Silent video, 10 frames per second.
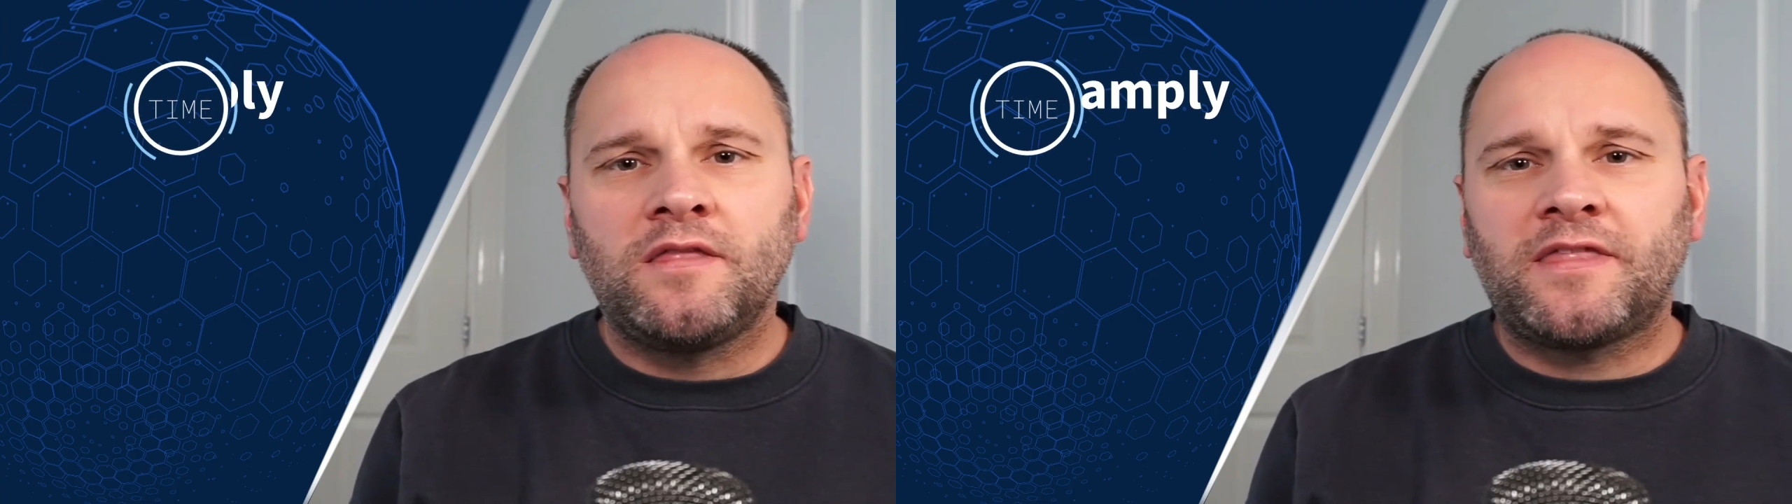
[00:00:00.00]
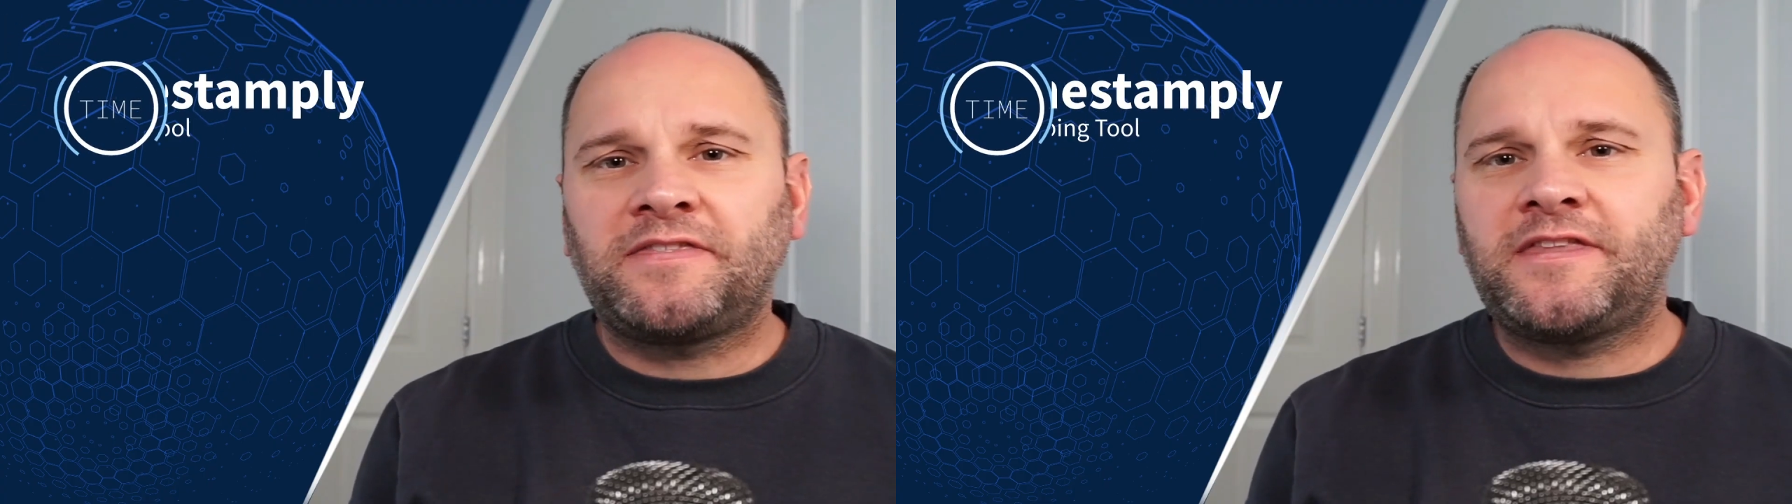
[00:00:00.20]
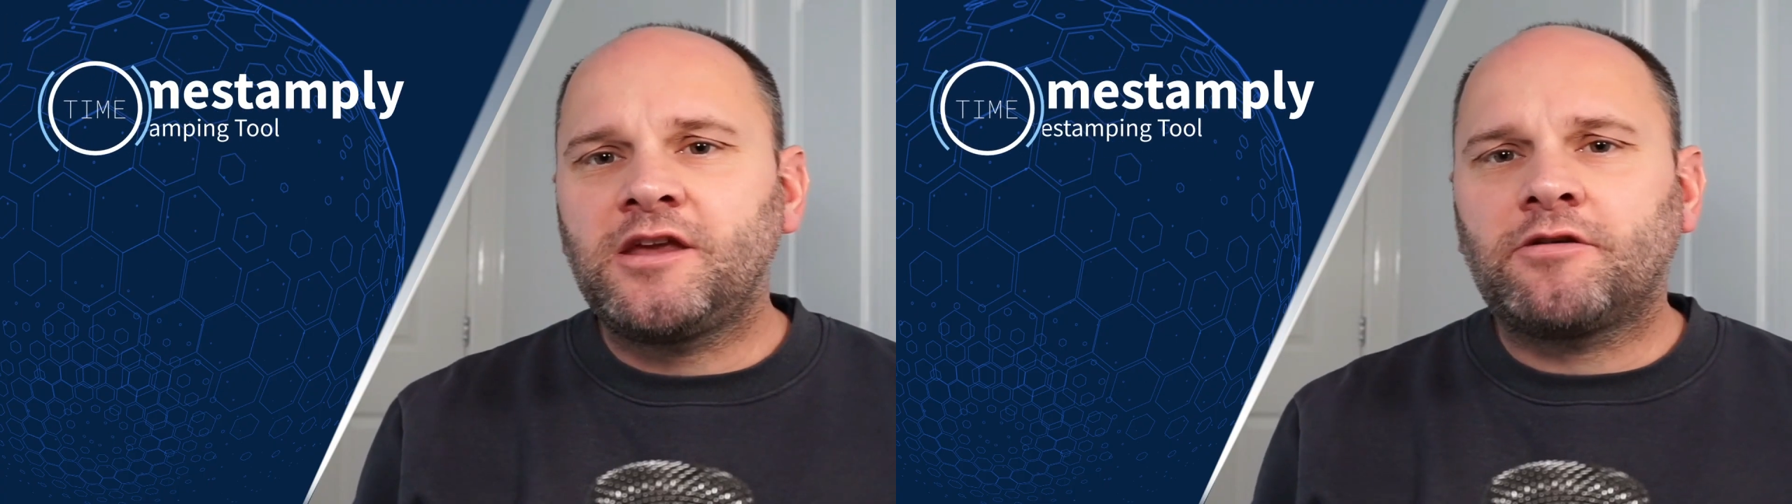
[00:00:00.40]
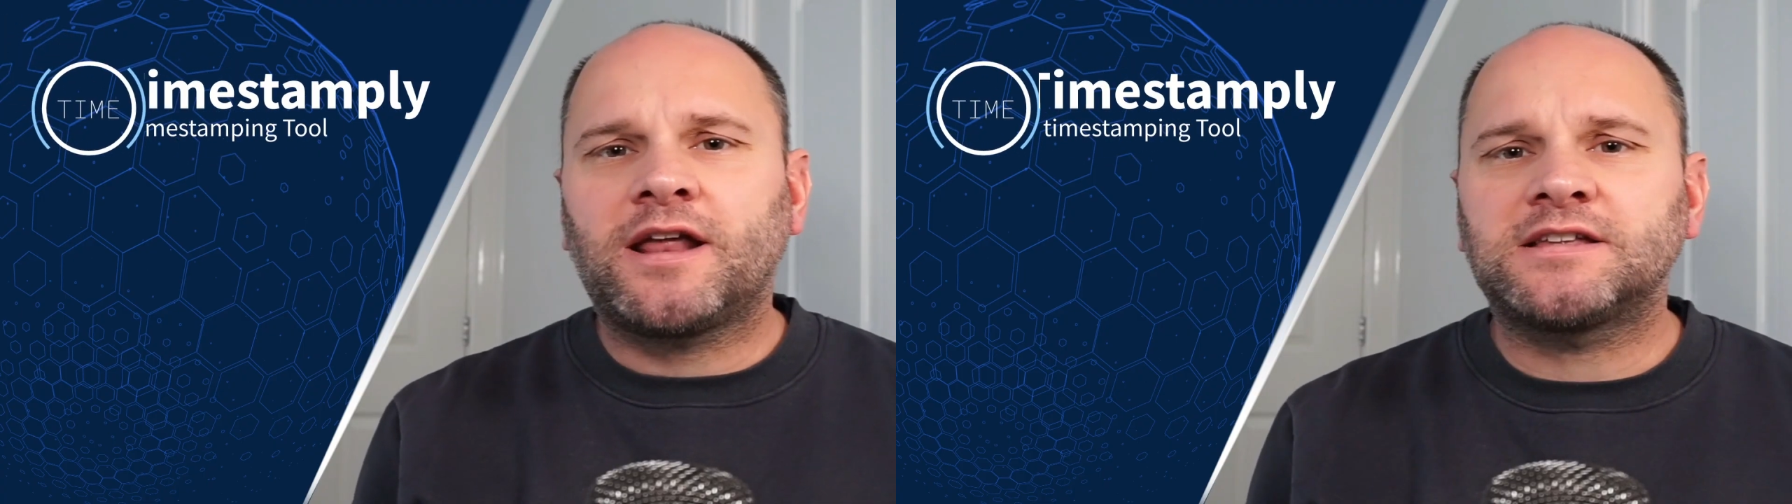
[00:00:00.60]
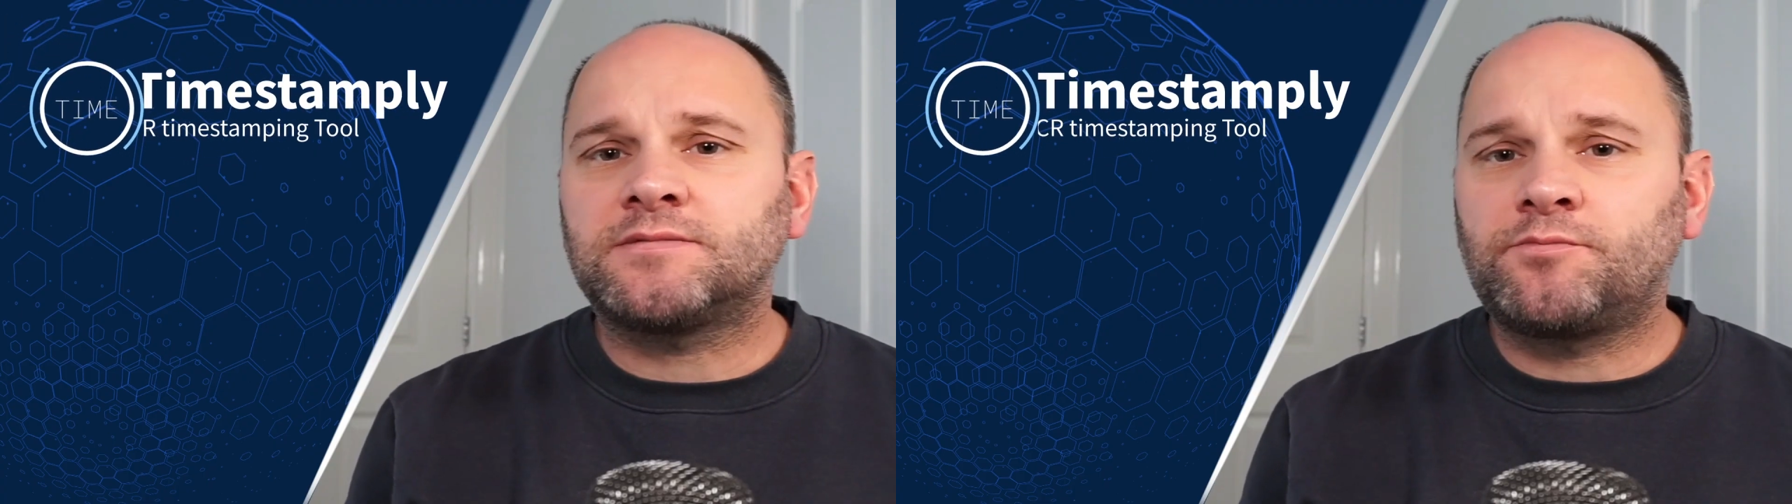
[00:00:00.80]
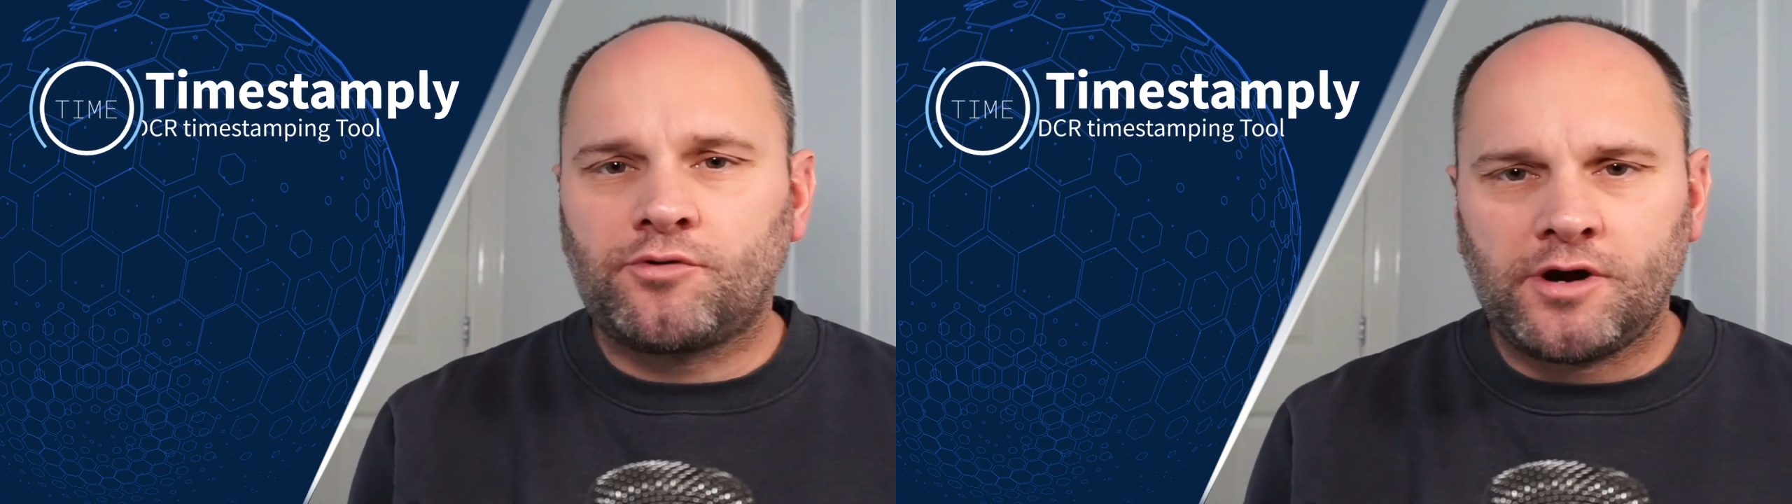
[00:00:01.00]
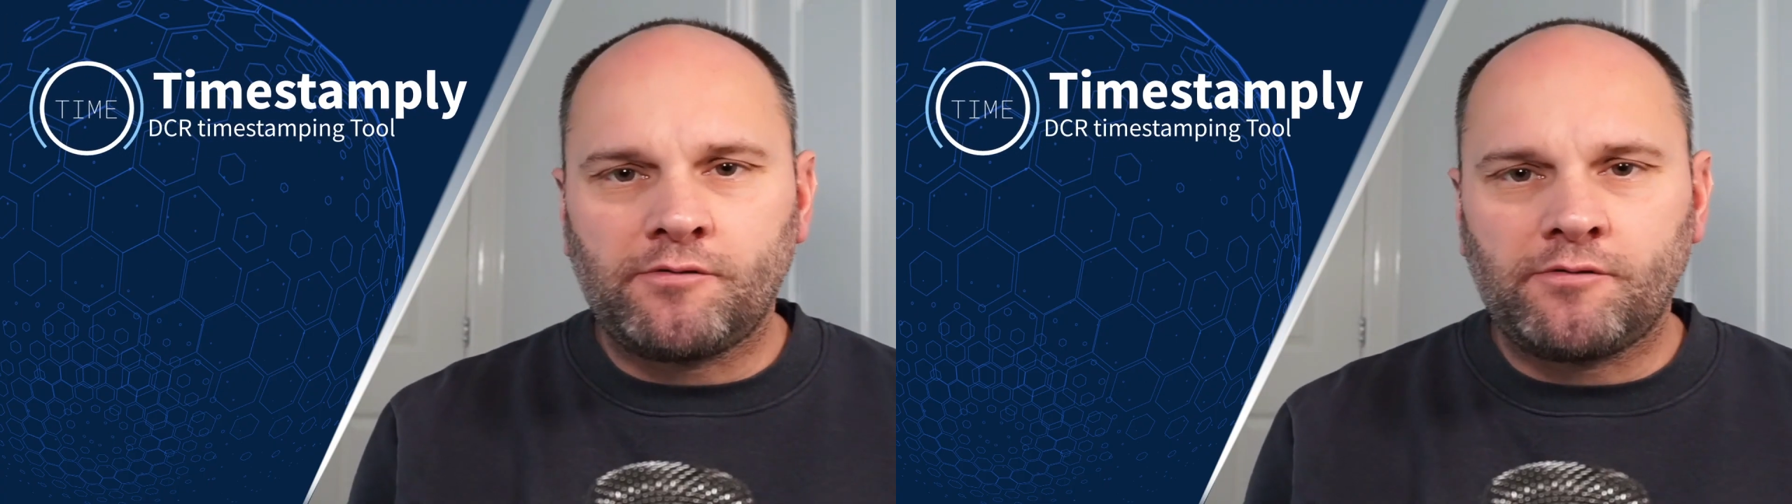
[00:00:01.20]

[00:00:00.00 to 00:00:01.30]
that Decred has some pretty